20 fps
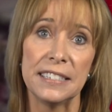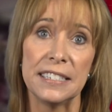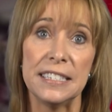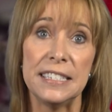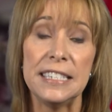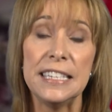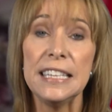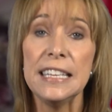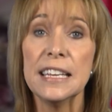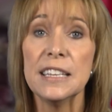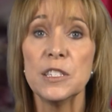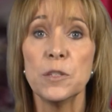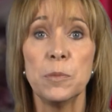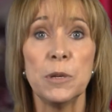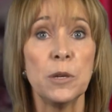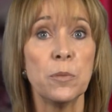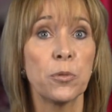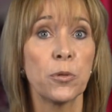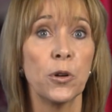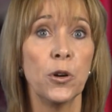and
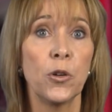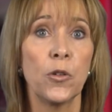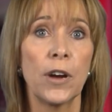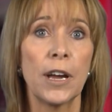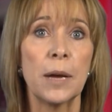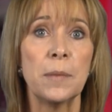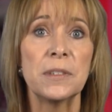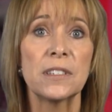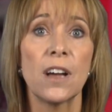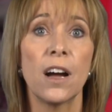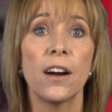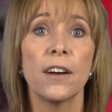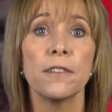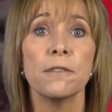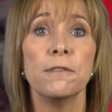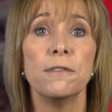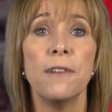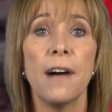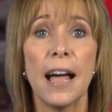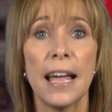TSP programs are
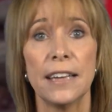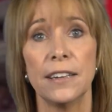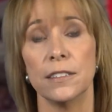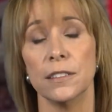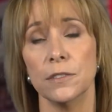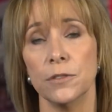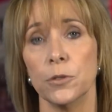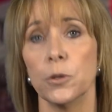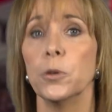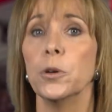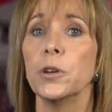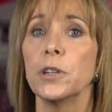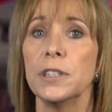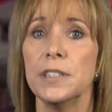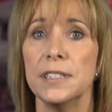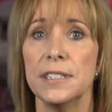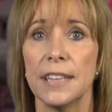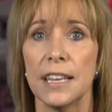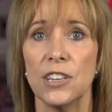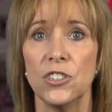vital for
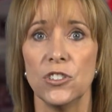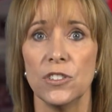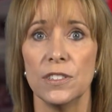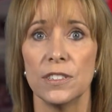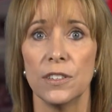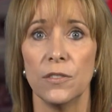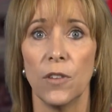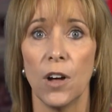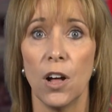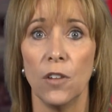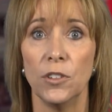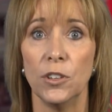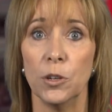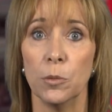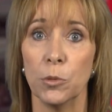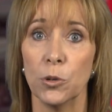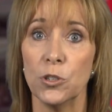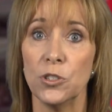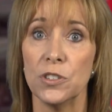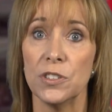organizations involved in
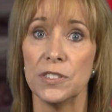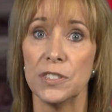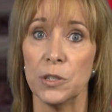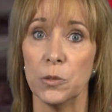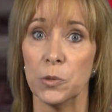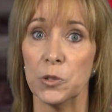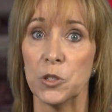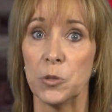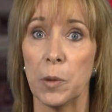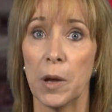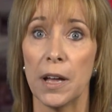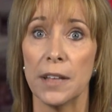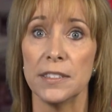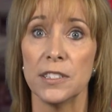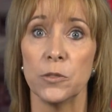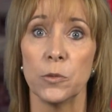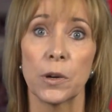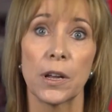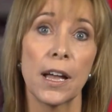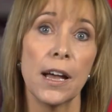emergency
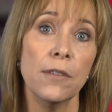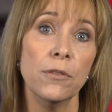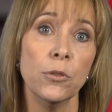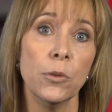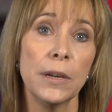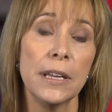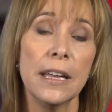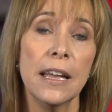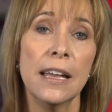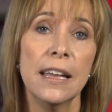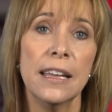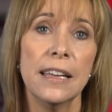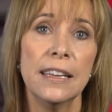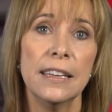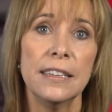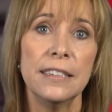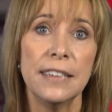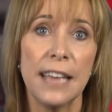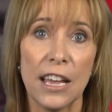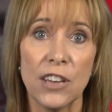response and recovery,
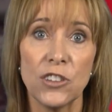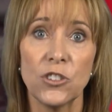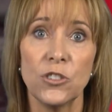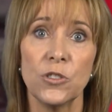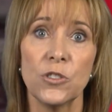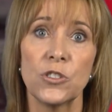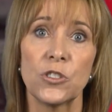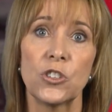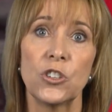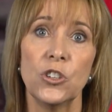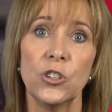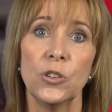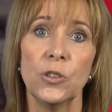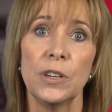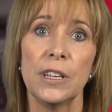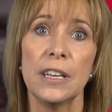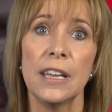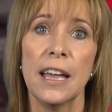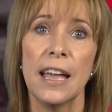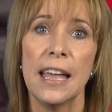national
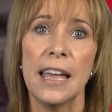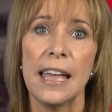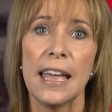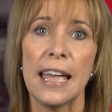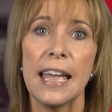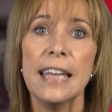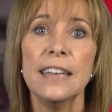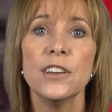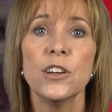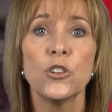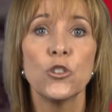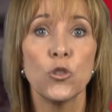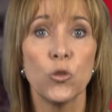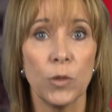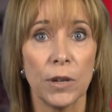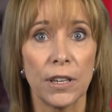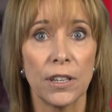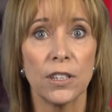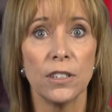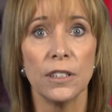security, and our
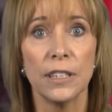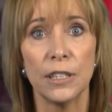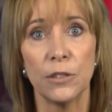critical